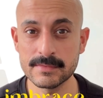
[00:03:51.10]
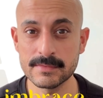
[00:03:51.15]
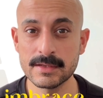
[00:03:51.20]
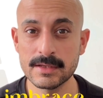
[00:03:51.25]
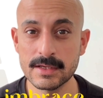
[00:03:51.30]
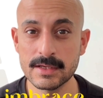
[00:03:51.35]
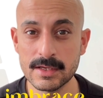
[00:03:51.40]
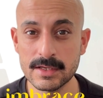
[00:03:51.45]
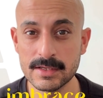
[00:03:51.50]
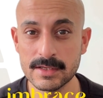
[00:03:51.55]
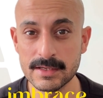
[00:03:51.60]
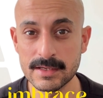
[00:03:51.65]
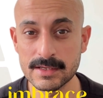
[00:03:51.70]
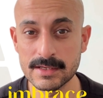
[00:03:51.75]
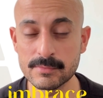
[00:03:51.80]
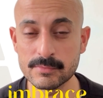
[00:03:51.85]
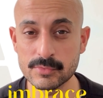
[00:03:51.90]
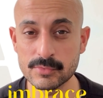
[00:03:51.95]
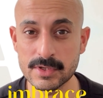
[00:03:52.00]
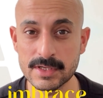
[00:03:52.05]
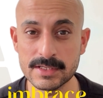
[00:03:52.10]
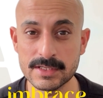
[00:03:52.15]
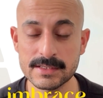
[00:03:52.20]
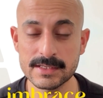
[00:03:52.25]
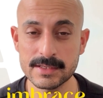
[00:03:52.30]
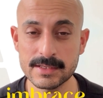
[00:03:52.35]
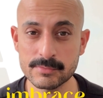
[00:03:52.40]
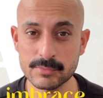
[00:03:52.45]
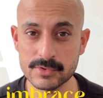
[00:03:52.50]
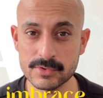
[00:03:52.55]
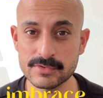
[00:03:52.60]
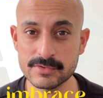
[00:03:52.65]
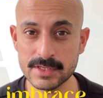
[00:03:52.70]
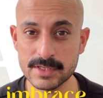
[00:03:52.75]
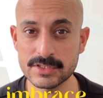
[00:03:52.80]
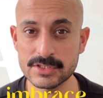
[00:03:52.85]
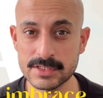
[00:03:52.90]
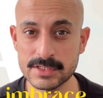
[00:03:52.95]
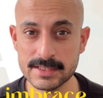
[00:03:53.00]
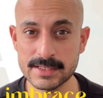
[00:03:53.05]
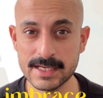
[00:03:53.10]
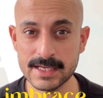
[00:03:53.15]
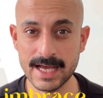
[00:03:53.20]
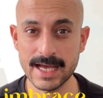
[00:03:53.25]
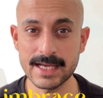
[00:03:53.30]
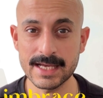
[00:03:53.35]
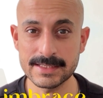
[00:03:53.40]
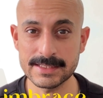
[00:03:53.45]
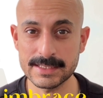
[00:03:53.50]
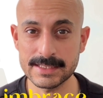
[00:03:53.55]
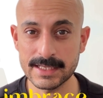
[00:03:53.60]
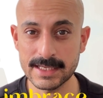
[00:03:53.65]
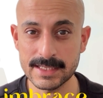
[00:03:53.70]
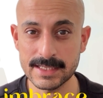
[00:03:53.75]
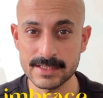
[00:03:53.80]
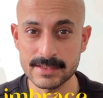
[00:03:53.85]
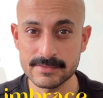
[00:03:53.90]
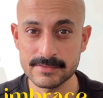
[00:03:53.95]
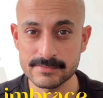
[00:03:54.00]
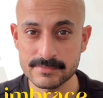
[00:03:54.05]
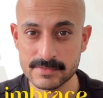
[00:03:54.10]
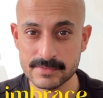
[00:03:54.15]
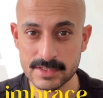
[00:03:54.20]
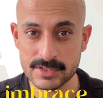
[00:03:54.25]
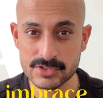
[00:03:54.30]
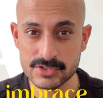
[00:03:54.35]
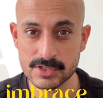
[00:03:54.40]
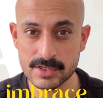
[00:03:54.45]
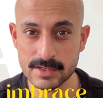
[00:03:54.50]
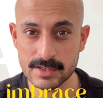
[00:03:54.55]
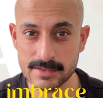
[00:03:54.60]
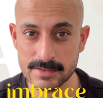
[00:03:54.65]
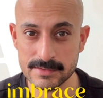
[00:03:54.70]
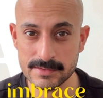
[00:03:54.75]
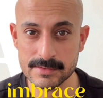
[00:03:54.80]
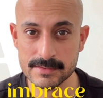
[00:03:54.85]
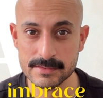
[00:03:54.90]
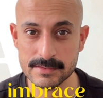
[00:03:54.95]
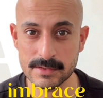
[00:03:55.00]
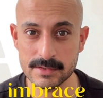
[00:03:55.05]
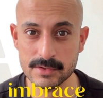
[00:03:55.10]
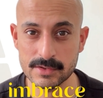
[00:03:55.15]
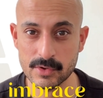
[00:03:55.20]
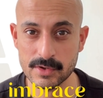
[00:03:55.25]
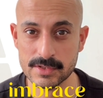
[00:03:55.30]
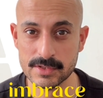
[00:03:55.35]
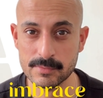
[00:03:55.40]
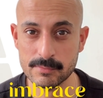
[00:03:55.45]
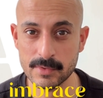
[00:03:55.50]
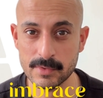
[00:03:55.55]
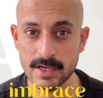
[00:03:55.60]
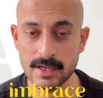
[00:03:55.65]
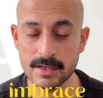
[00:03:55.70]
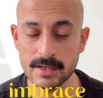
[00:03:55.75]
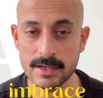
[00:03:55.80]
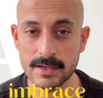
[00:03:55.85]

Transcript: Third, embrace imperfection as a feature, not a bug.